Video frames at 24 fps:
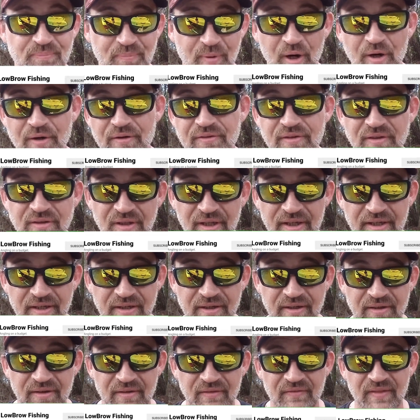a part of the lake
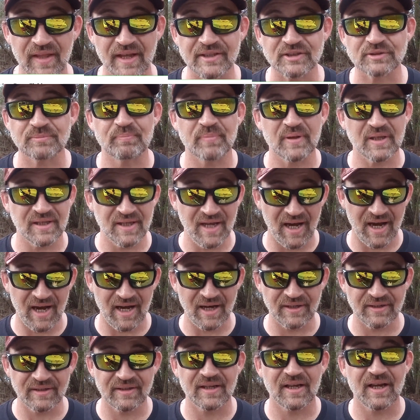that's
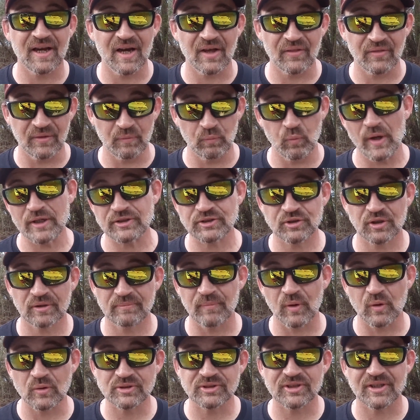beyond the
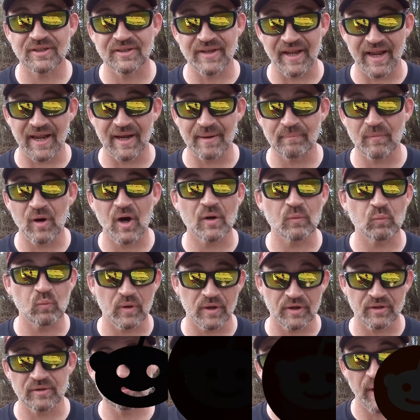westernmost dam on
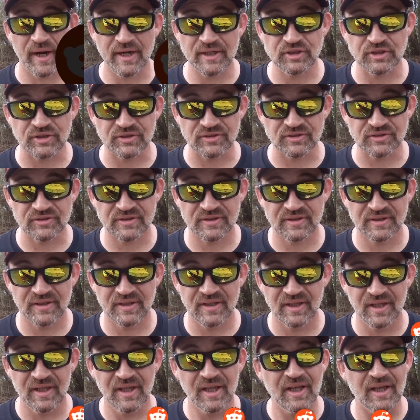one of the branches.
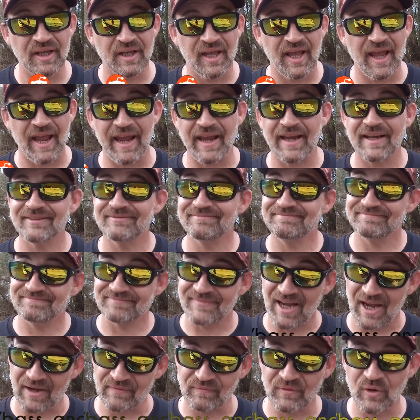And
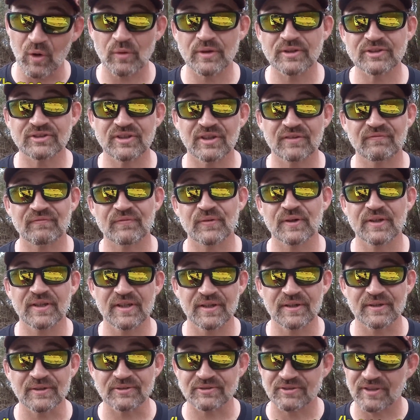I've noticed it for
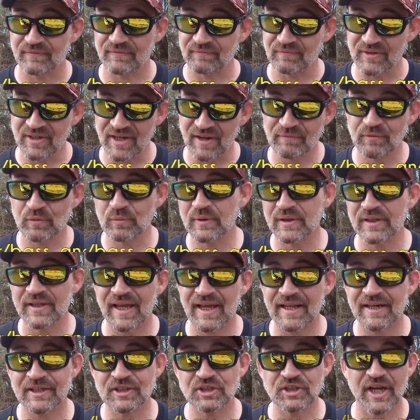years. I've never really
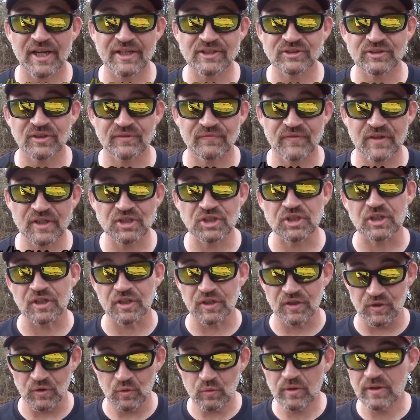had a chance to fish it.
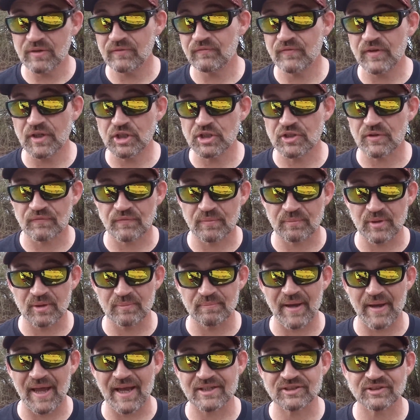You can fish it from the
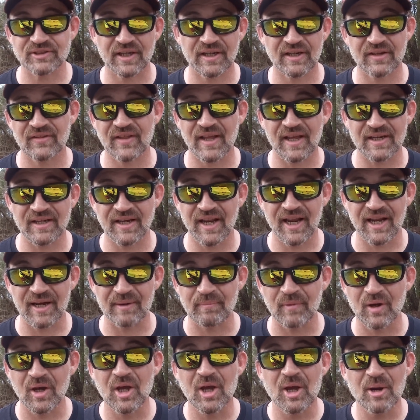backside of that dam.
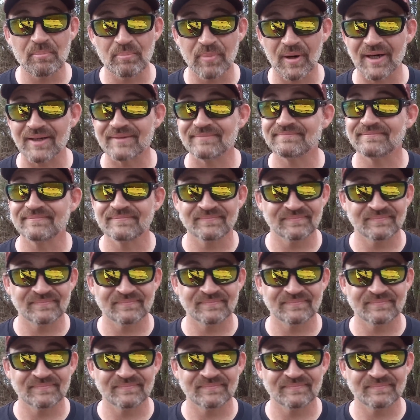But